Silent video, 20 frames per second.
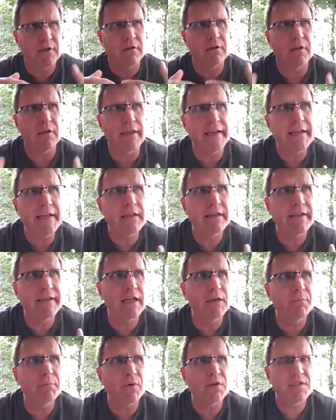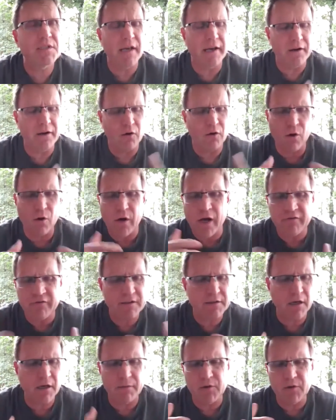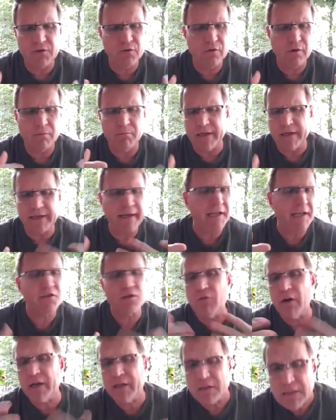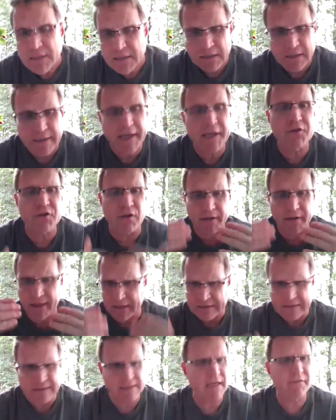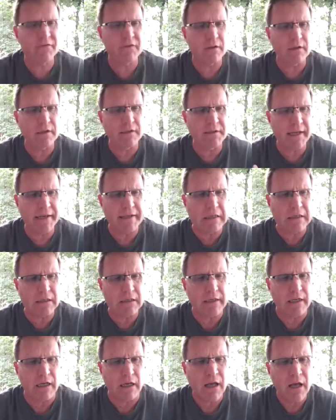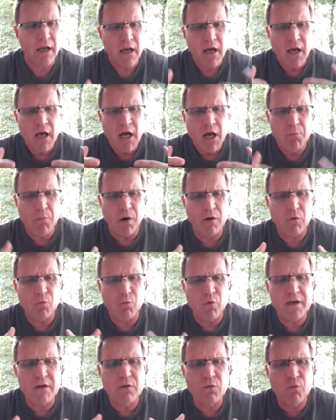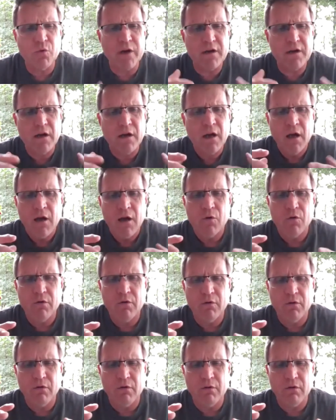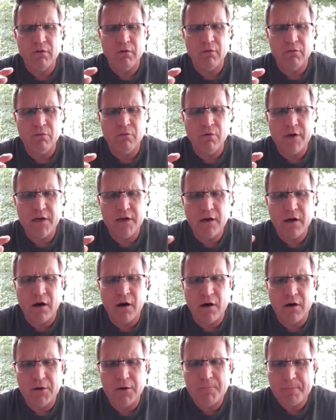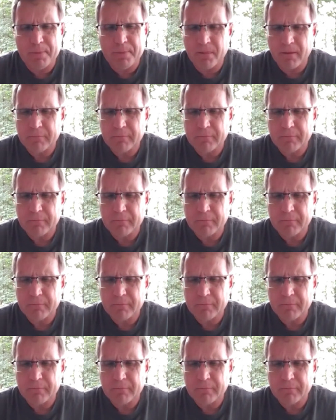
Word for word: clean the data per se, although every time you do a medication reconciliation, that is definitely data cleaning. But we, we, we are